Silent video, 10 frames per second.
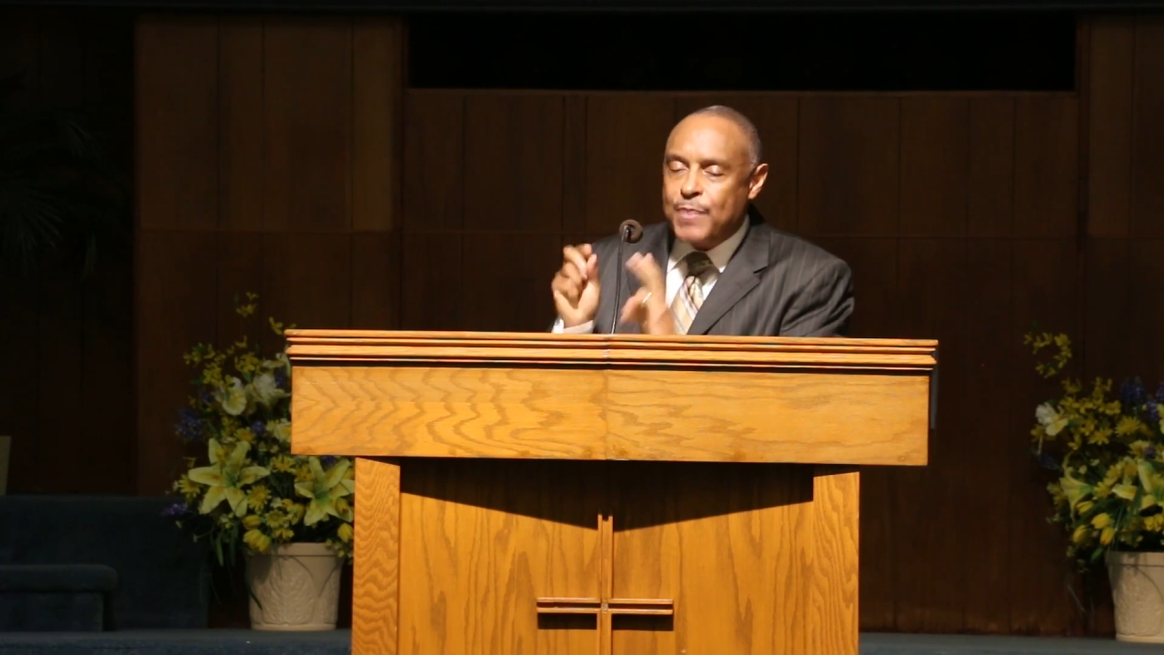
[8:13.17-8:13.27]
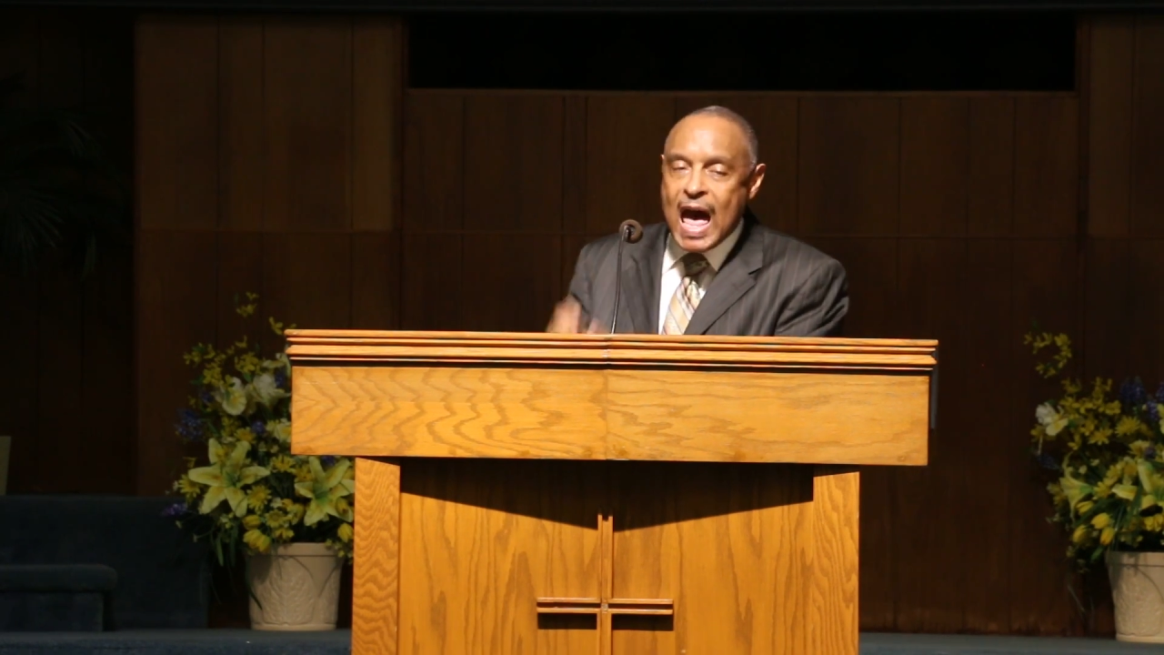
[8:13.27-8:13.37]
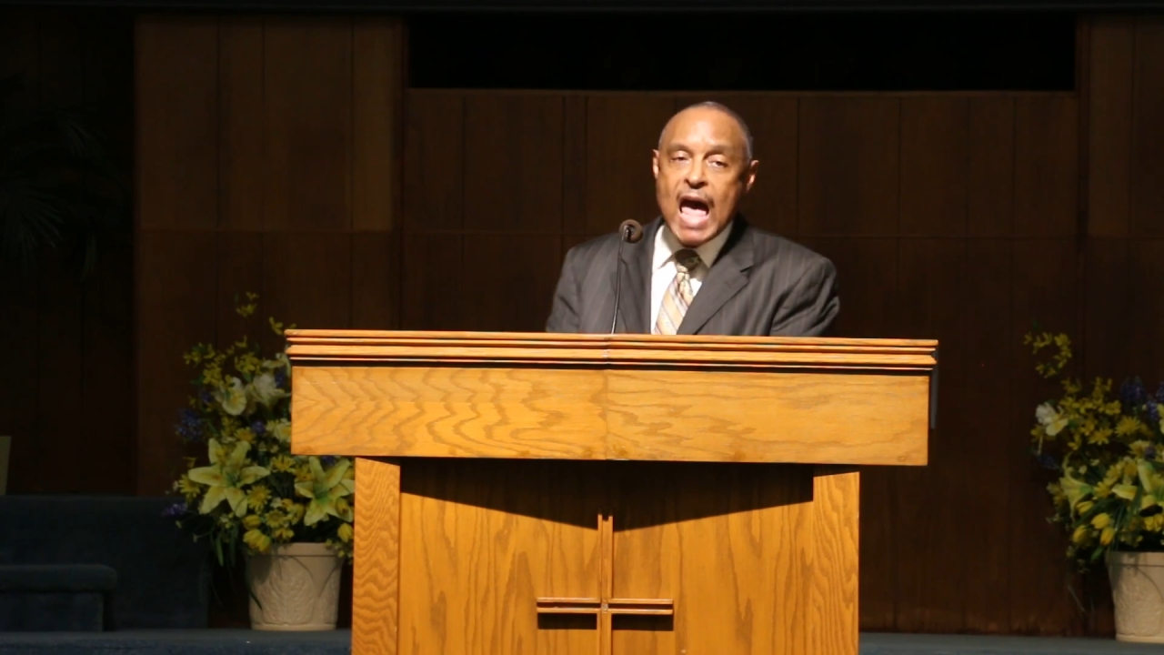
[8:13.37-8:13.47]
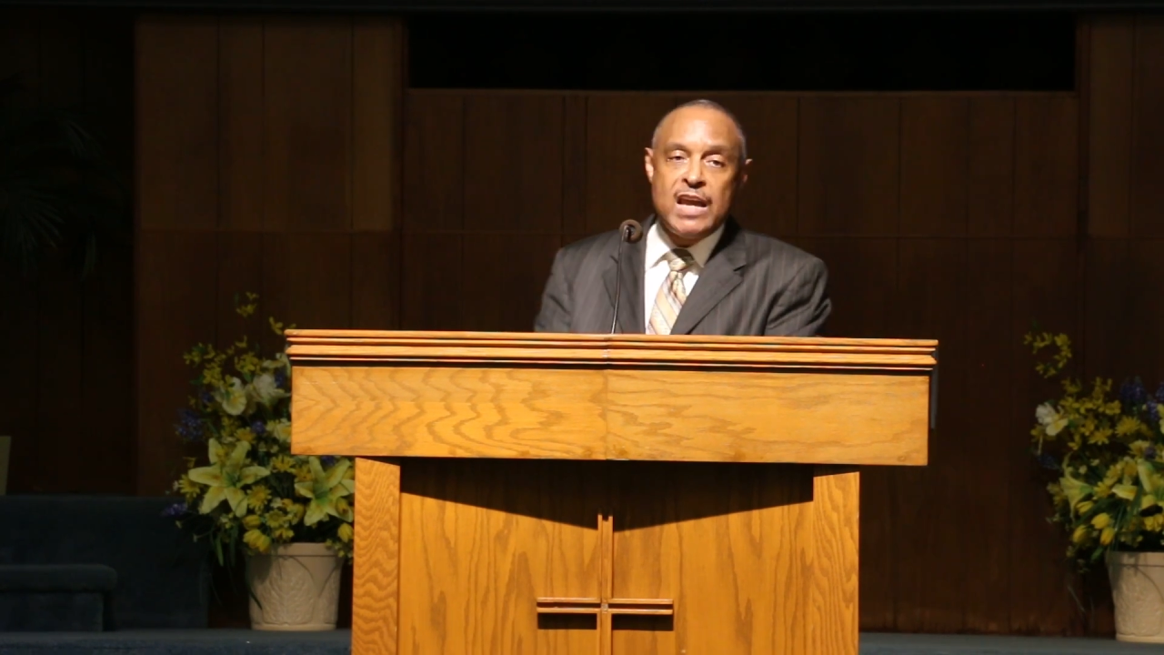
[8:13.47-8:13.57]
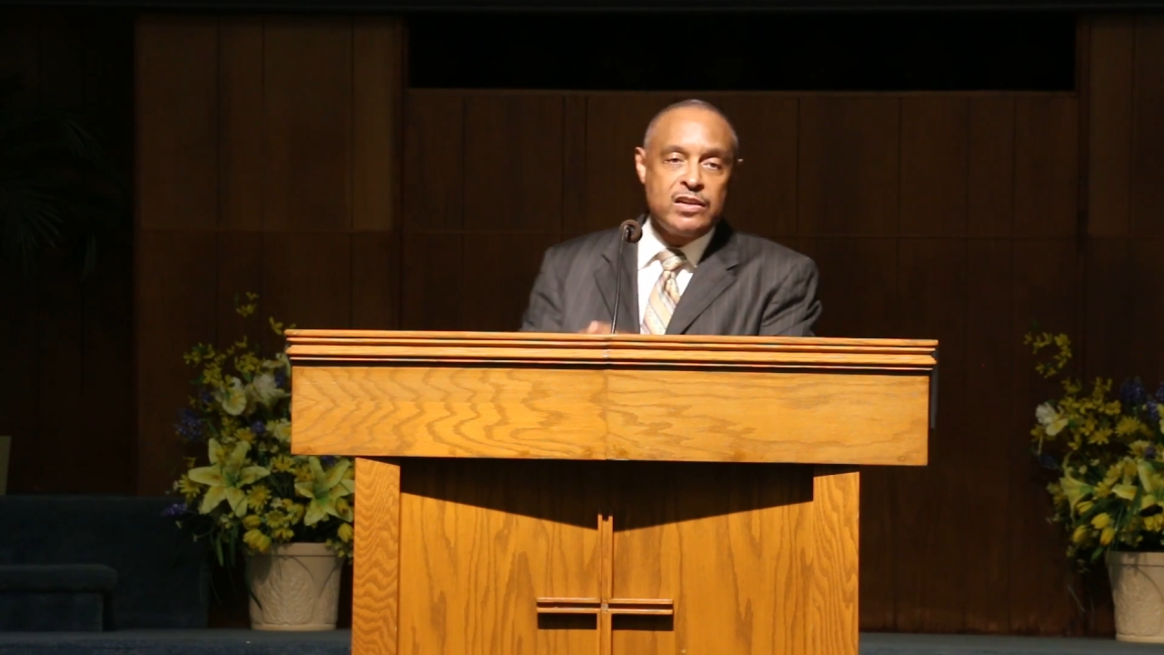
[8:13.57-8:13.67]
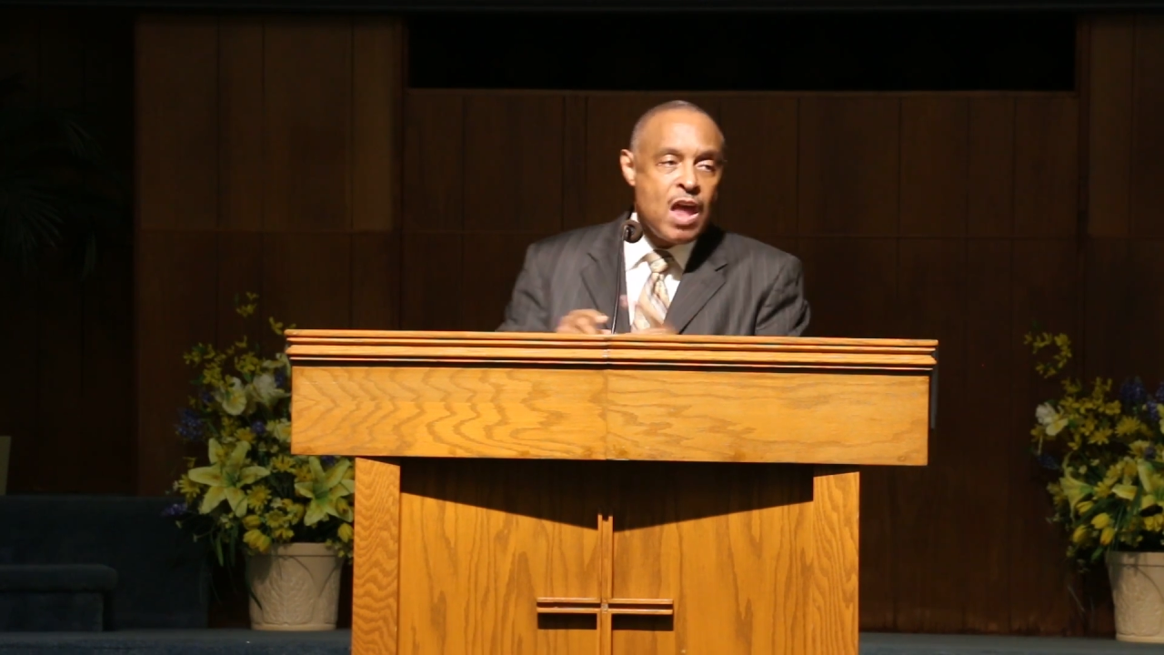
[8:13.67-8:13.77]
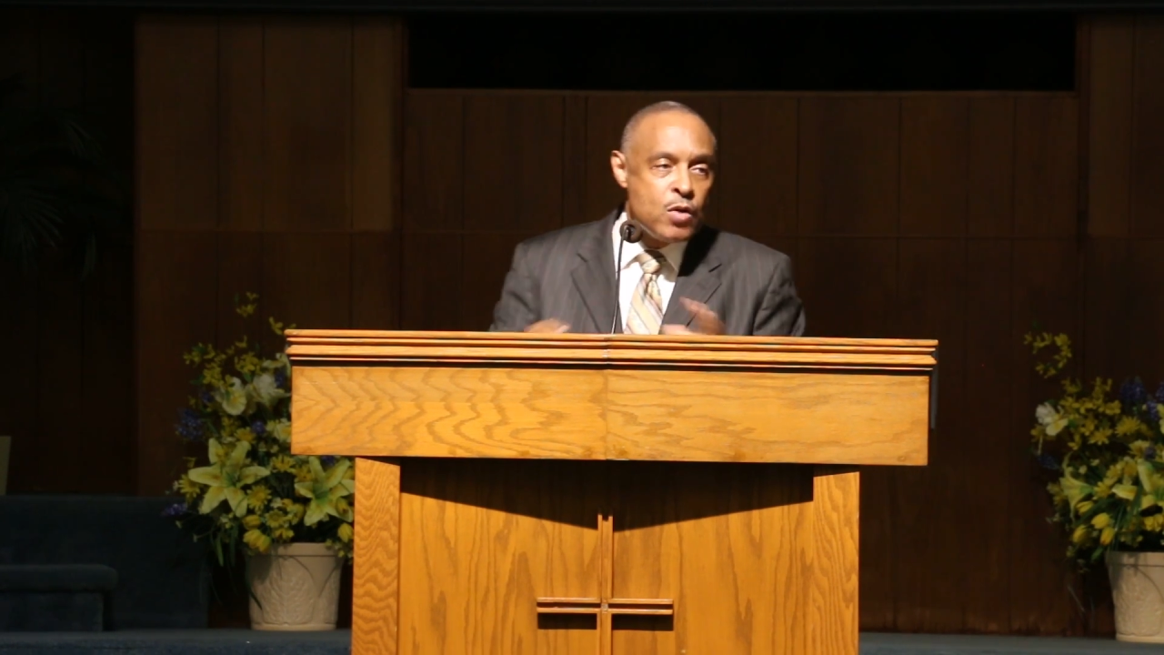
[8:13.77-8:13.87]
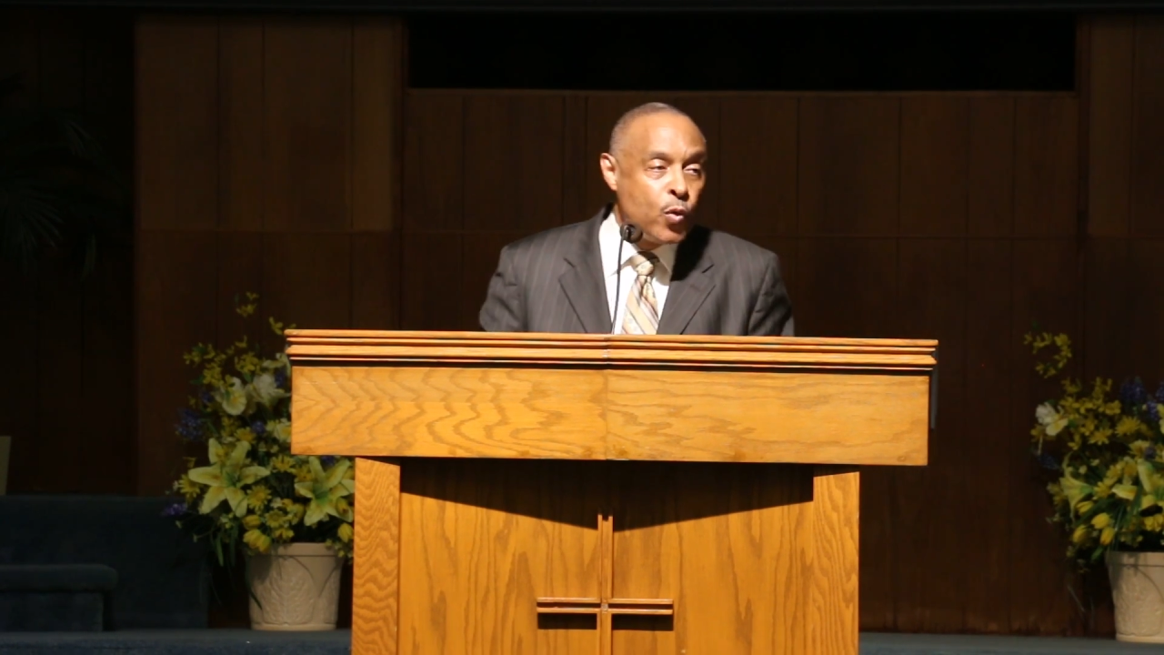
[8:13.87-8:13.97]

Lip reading: pious